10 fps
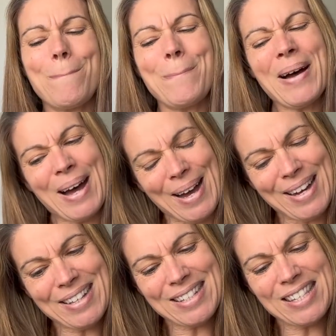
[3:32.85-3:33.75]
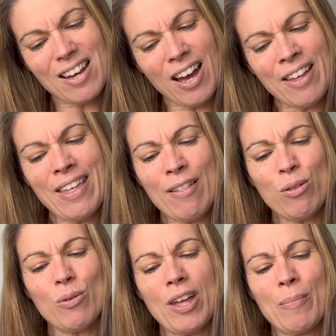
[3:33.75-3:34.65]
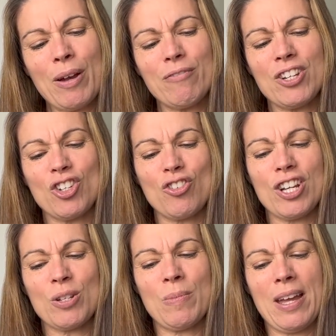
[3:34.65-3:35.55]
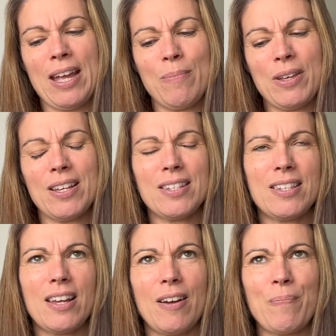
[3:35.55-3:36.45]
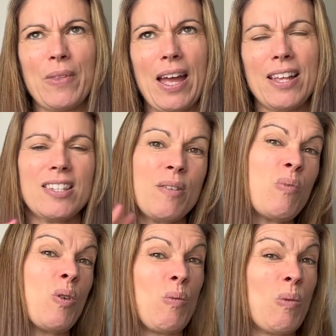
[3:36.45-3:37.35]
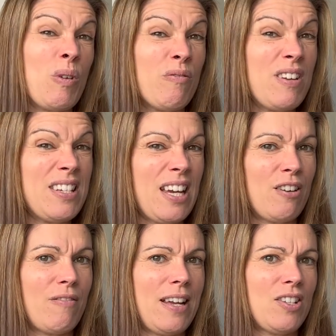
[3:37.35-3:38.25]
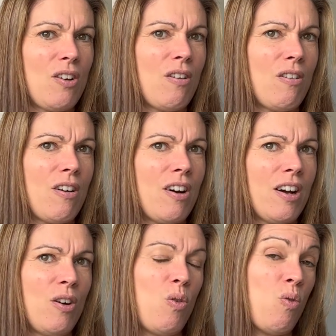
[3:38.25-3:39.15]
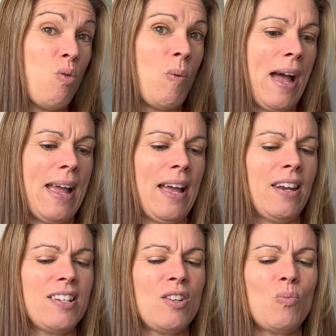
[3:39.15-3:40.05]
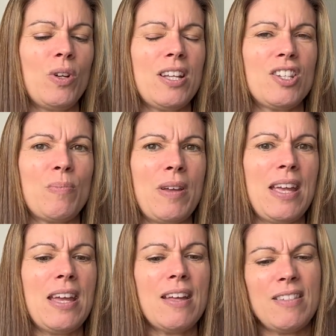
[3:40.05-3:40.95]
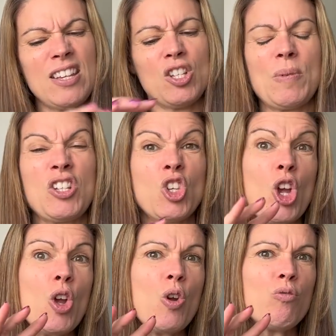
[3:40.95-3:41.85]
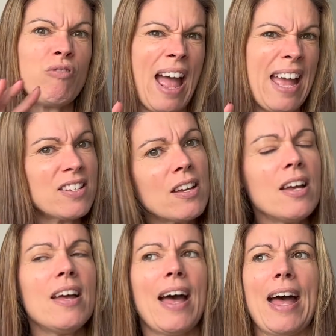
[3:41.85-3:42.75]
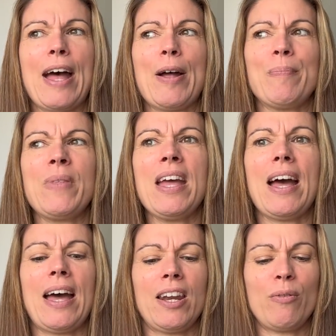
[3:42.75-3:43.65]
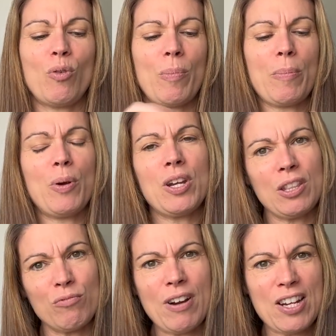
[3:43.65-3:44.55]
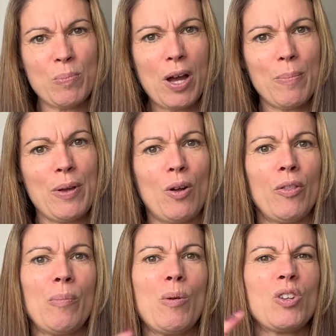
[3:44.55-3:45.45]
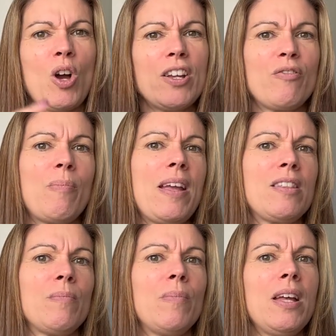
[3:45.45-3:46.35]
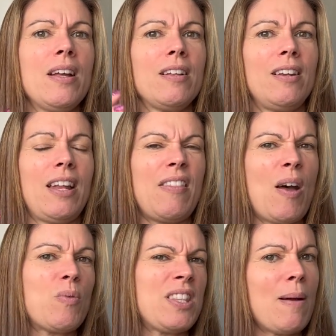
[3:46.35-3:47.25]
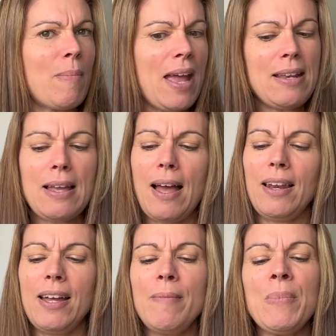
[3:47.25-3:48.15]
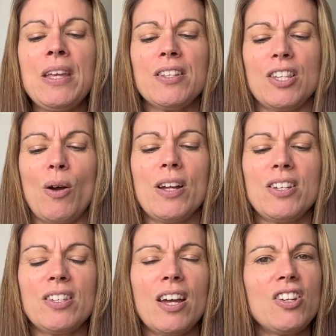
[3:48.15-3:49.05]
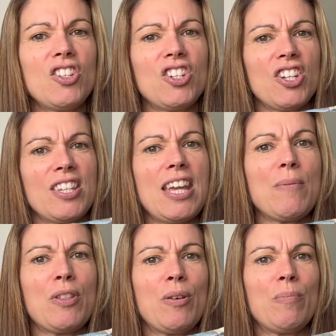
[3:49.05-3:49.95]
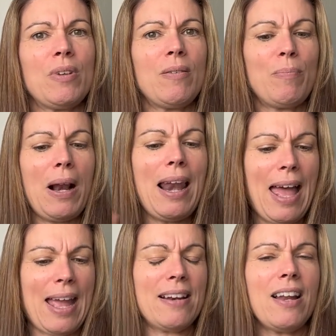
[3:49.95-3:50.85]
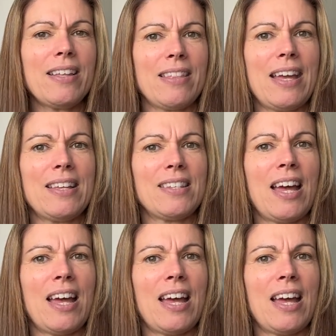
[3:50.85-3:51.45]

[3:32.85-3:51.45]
But I then thought that might restrict me, because at some point we want to redecorate our hallway, and I didn't want it to be these to be too red. And I thought by putting the red piping on them, it would kind of make them like that was their main colour. So I decided to just keep them plain like this